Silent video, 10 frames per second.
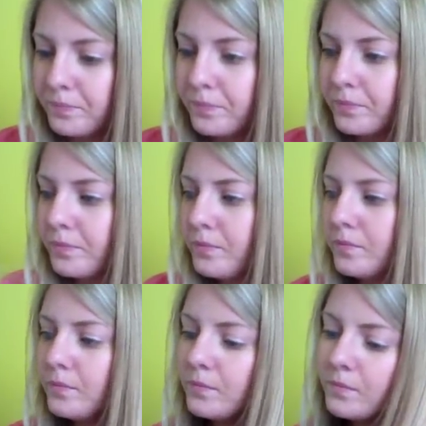
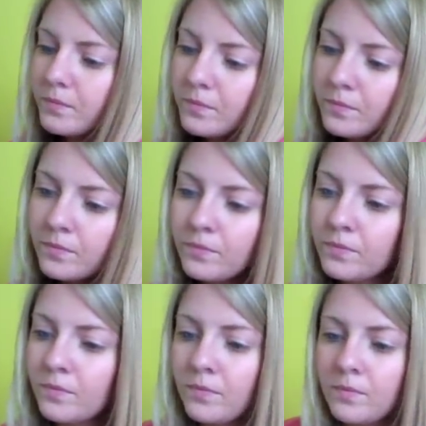
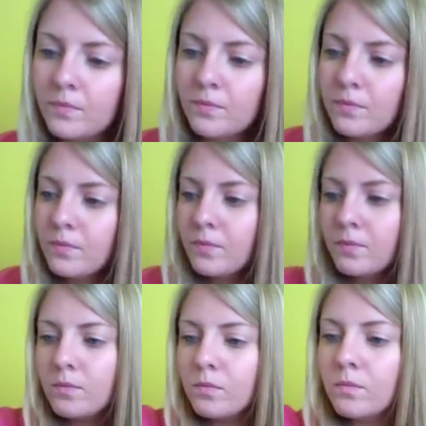
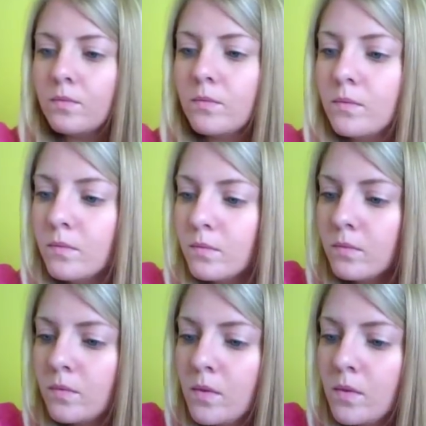(silence)